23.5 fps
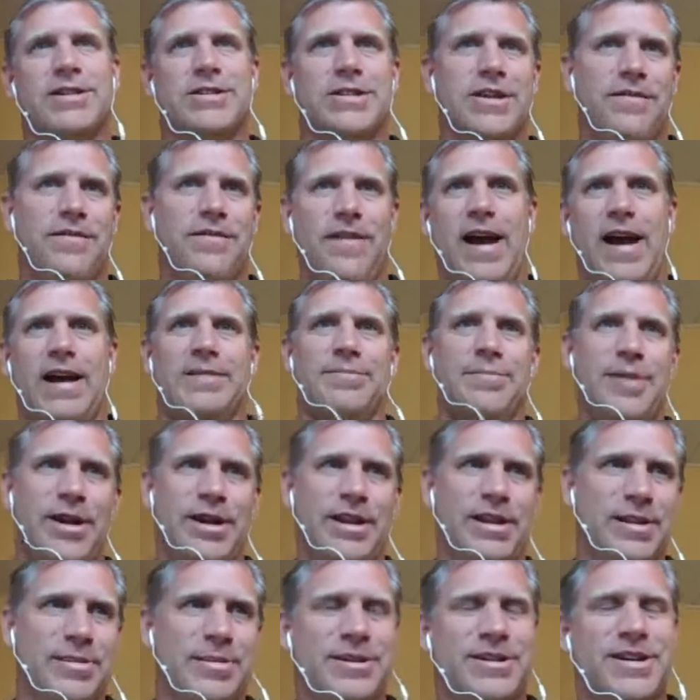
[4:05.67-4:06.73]
In fact, many
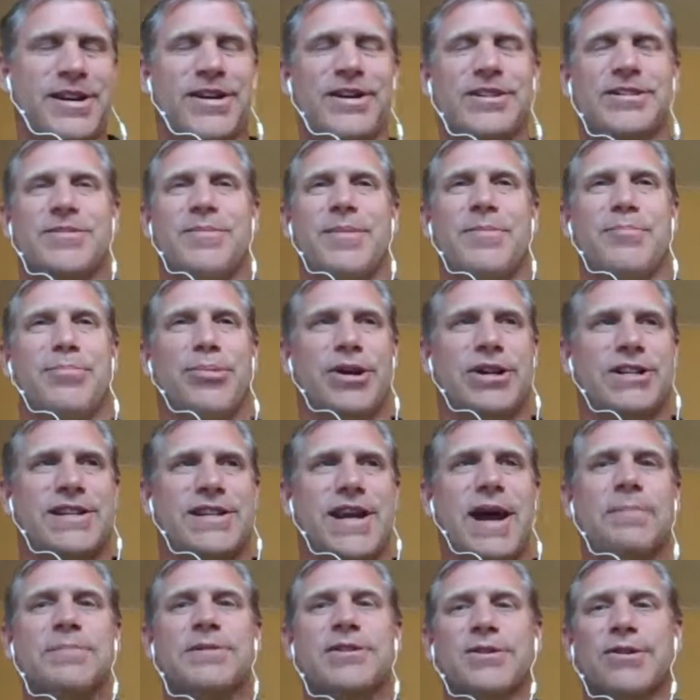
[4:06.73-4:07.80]
libertarians have been pretty
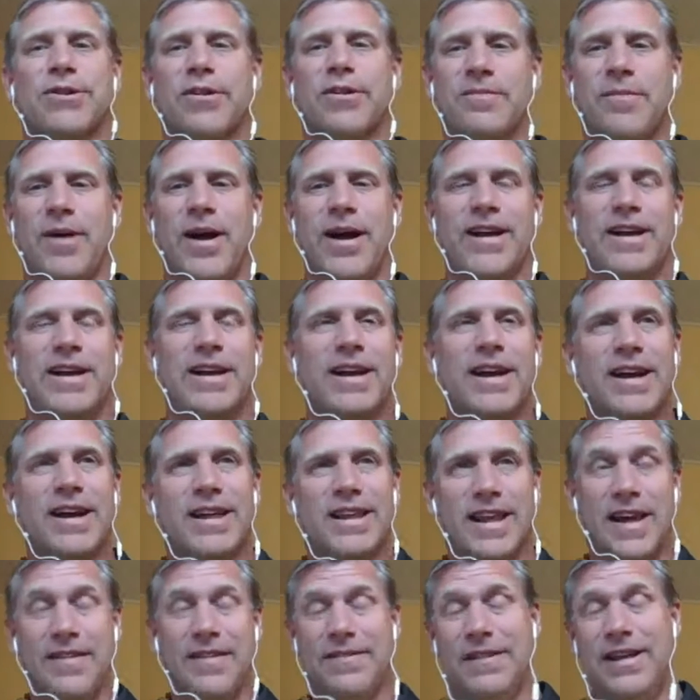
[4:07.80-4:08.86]
skeptical of my
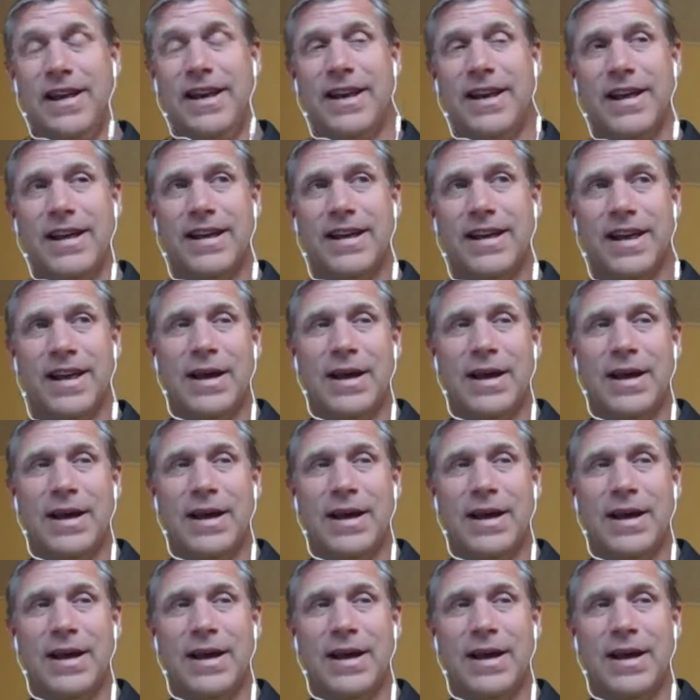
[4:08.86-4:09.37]
left leaning.